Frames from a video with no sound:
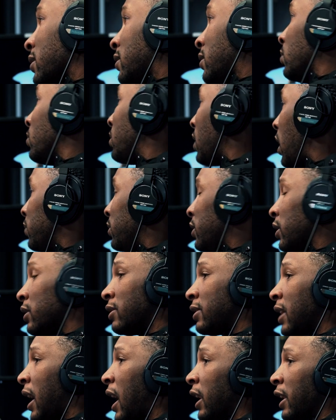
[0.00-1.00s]
just sometimes their
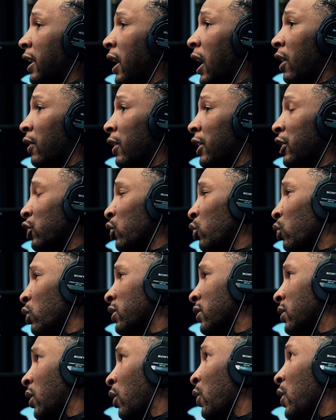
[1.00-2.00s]
style and how they do
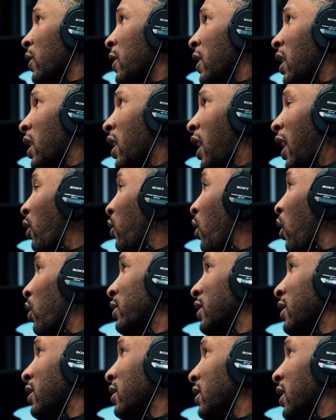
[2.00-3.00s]
it. So I don't know.
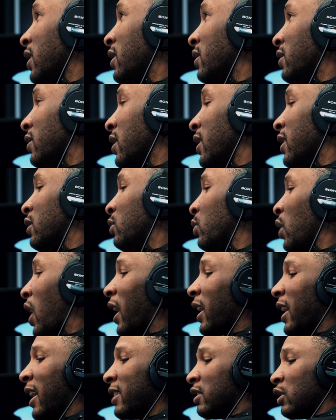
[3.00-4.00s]
It's just it's it's
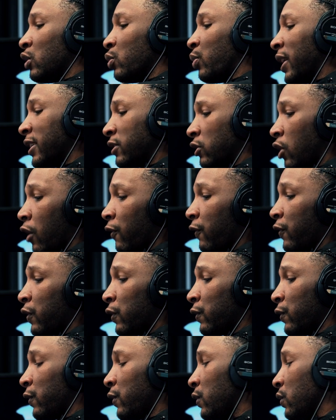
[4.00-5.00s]
I guess it's based off
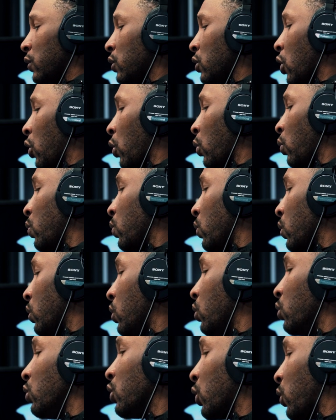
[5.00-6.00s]
of you know
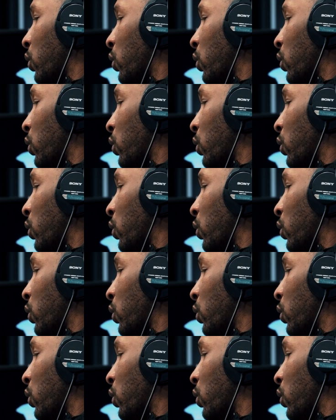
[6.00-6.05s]
who's